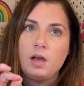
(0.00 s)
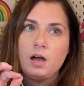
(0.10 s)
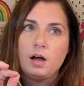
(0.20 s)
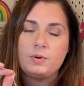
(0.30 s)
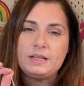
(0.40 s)

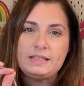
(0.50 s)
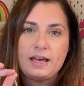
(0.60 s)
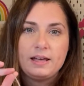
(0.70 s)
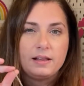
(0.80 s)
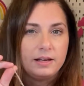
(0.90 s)
I want to
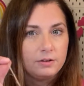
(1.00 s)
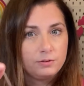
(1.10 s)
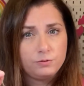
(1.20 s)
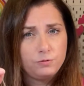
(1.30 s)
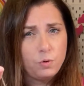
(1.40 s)
say like
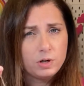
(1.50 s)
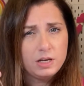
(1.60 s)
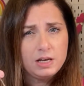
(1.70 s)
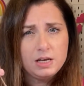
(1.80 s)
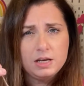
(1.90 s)

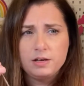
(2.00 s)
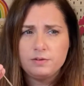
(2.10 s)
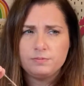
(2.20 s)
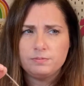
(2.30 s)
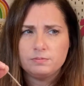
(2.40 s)
40,
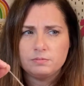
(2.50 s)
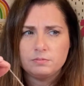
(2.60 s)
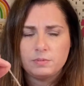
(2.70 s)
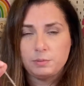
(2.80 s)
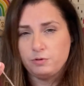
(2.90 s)

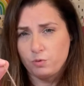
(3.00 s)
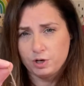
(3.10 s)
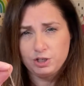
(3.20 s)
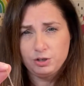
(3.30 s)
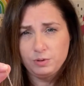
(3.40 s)
maybe
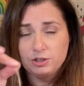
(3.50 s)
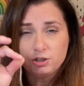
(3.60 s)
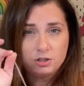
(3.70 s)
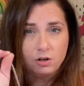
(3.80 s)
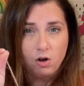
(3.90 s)
42
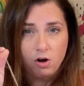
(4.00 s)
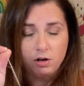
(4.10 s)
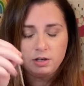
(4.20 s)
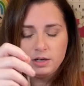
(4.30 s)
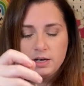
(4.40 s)
inches long.